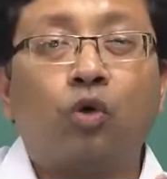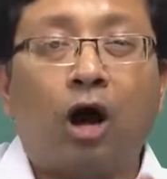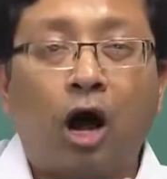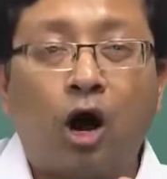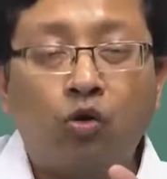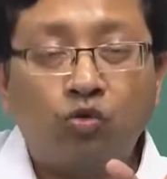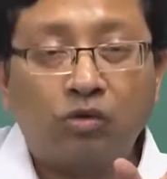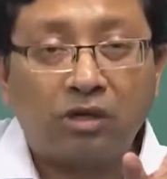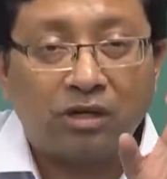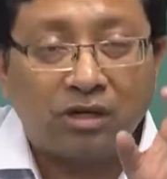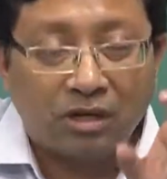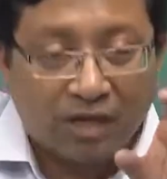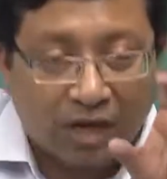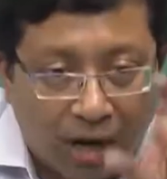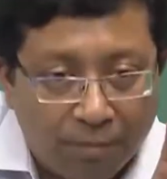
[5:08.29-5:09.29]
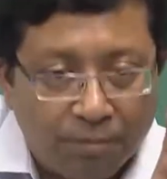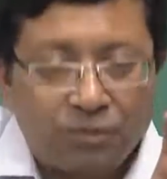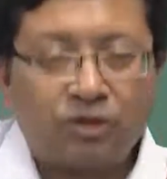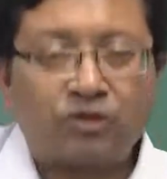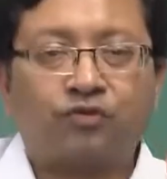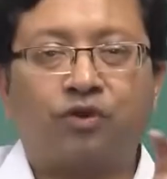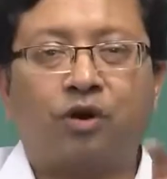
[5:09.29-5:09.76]

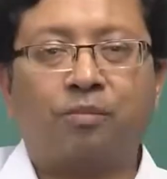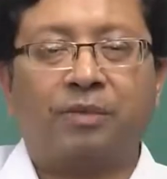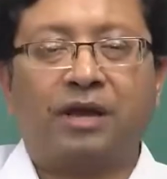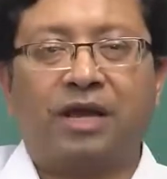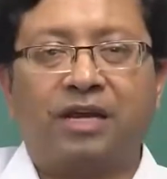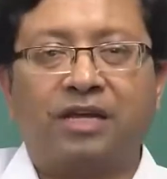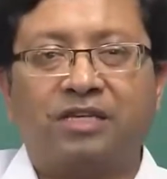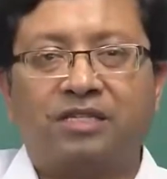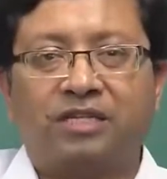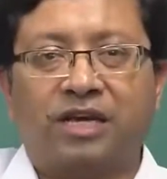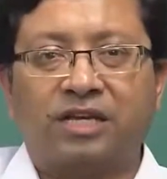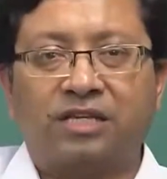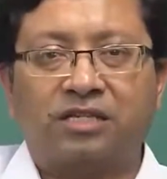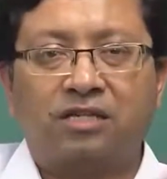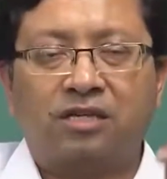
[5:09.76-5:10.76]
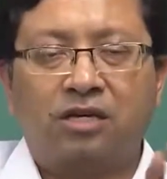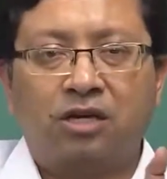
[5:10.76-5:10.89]
outcomes from any stage.